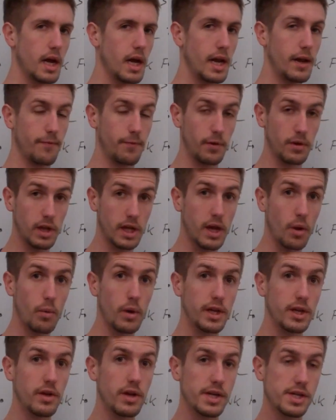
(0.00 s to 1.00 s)
And if we look at
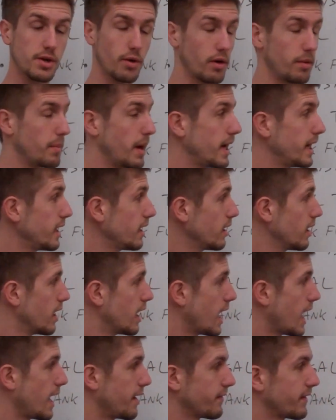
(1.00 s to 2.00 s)
what units are remaining, I